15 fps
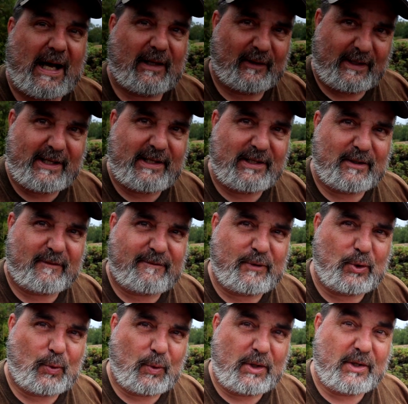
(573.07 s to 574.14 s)
A lady of
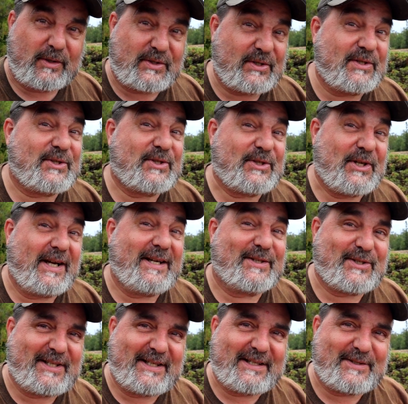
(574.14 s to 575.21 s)
few words. This is
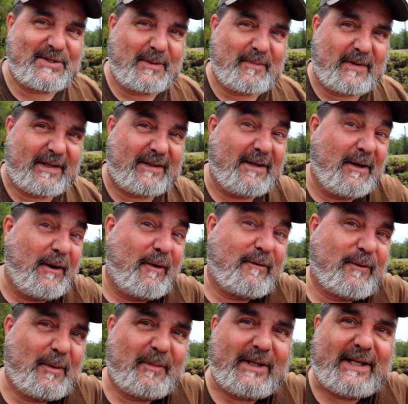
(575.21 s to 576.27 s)
nice, getting something from